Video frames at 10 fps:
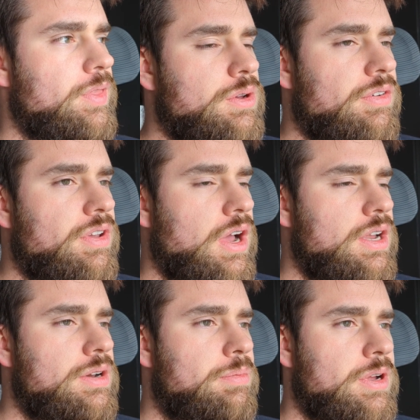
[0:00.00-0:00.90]
So I've
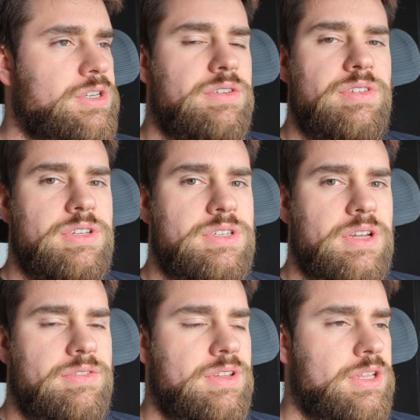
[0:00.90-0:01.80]
gotten a bunch of this
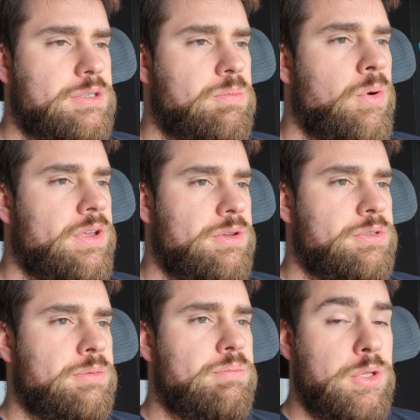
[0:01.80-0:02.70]
stuff to this point
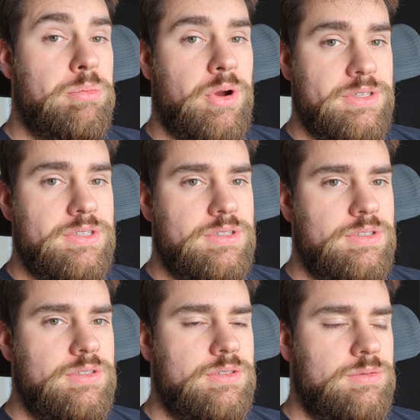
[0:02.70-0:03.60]
using
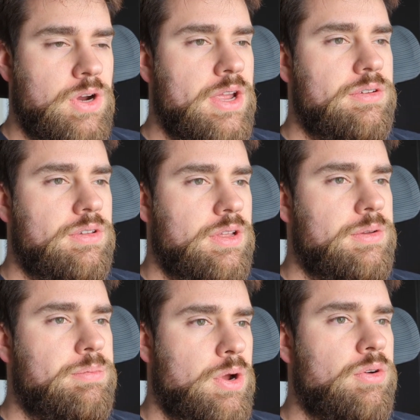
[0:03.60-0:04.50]
blueprints, right?
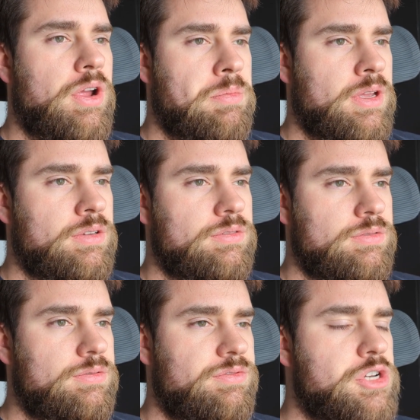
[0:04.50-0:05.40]
The programming,
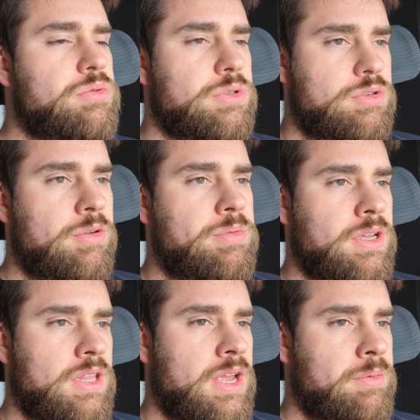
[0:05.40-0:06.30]
visual
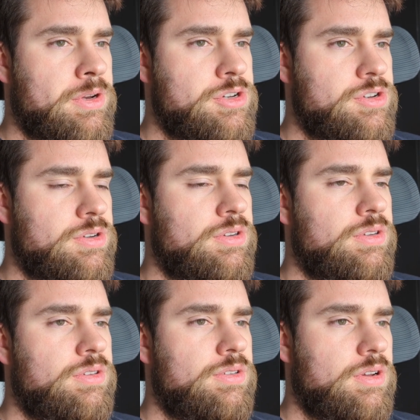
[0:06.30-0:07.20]
scripting language
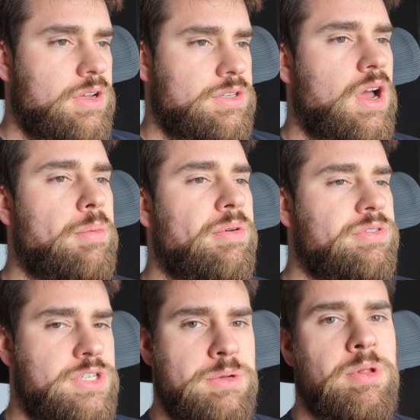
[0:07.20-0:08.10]

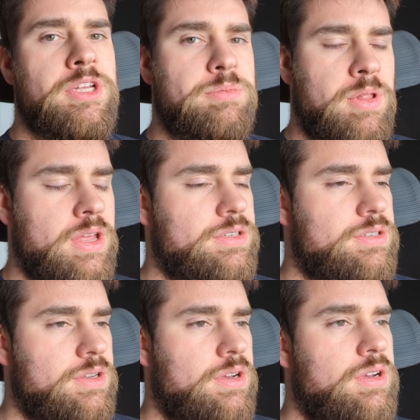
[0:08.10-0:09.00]
atop of C++
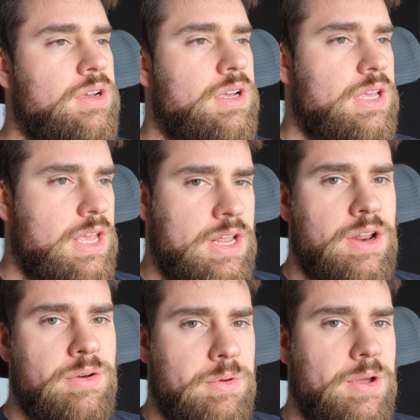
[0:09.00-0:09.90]

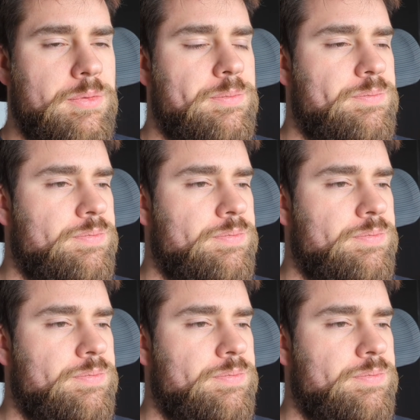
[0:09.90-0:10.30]
in Unreal.